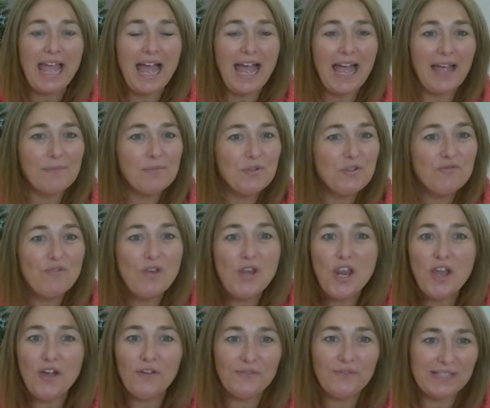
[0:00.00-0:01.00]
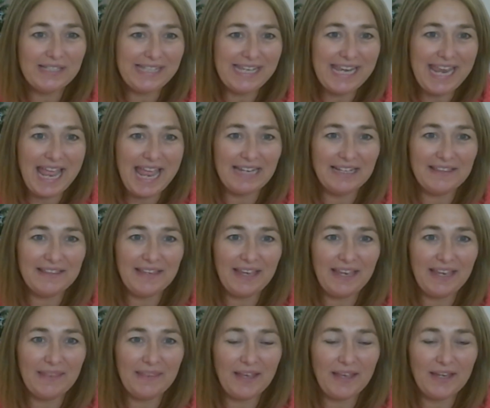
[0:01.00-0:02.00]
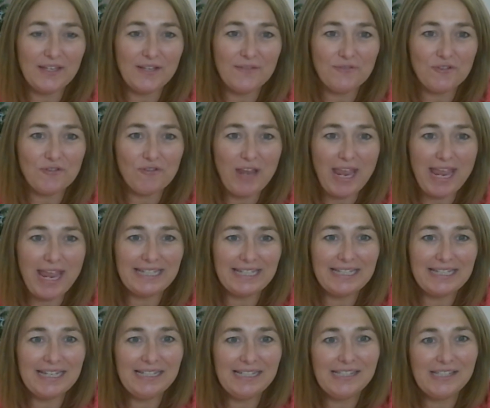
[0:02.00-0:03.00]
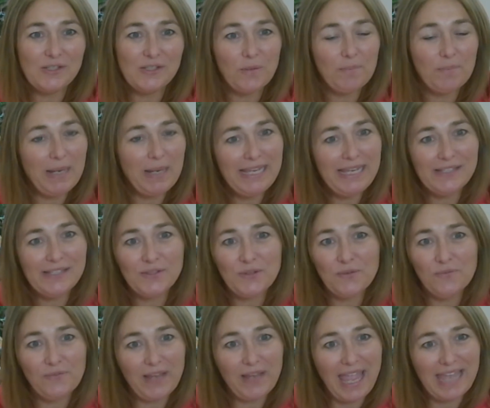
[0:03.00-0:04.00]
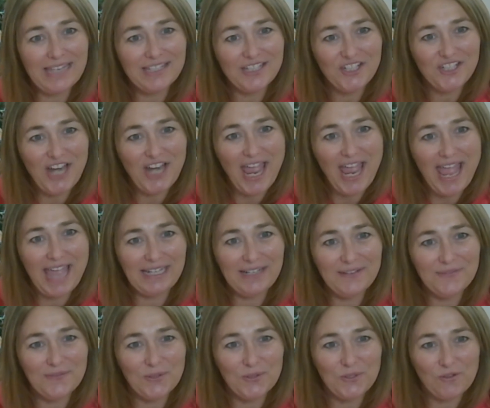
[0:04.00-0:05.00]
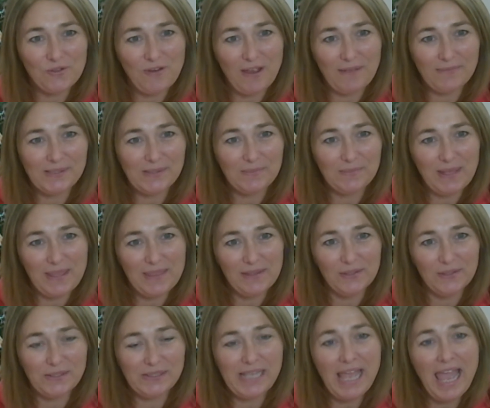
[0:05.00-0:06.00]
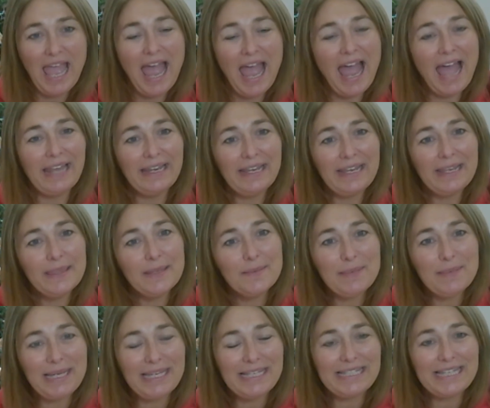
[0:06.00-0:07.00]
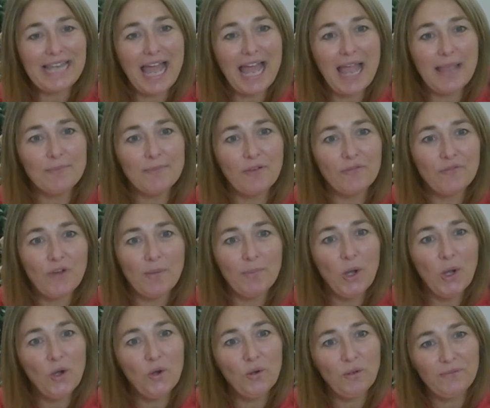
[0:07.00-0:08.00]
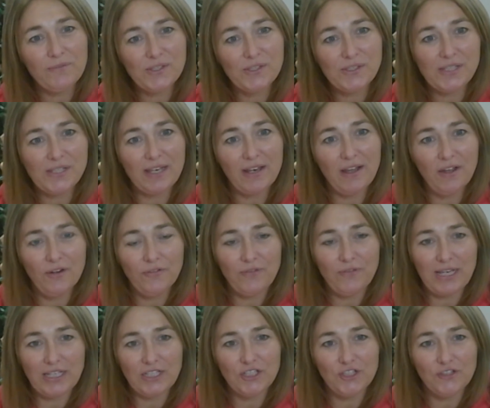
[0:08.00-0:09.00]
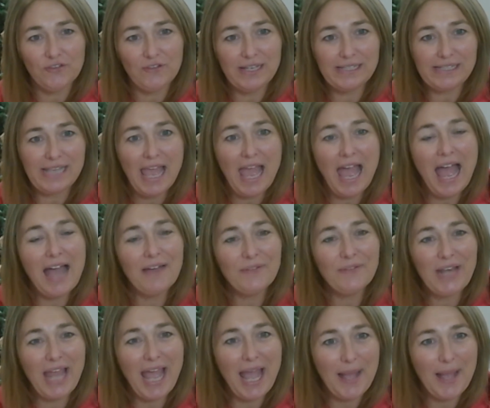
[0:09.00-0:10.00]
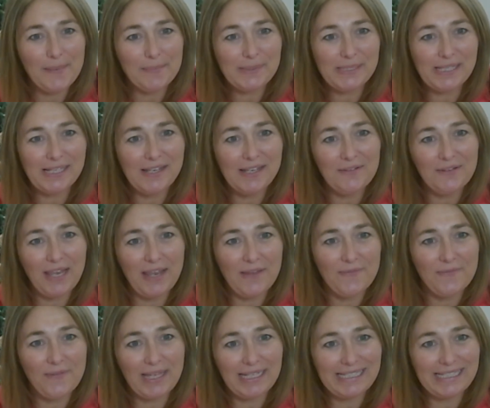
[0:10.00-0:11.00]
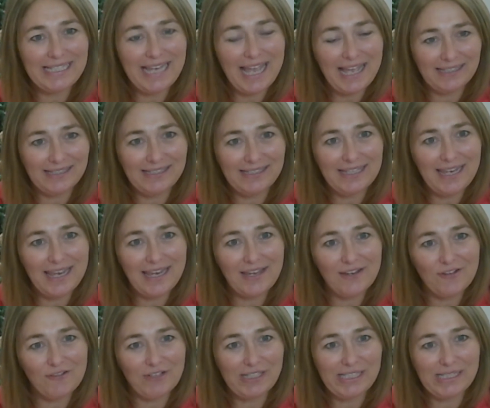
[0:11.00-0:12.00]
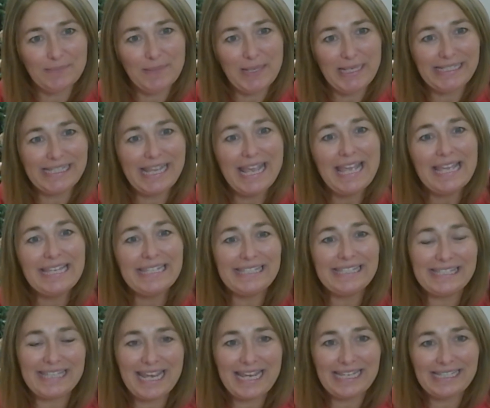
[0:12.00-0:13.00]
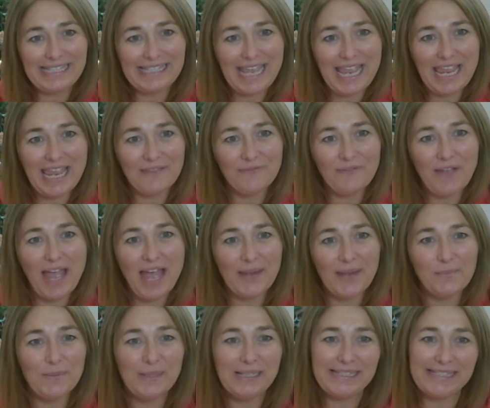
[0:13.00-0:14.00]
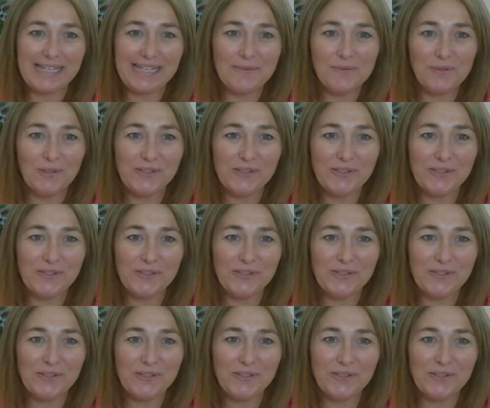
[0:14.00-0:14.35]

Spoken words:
I would love to see anything that you've created, so please don't forget to share any photographs with us. And in the meantime, from all of us at Art Venturers, have an absolutely fantastic Christmas, stay safe, and we'll see you all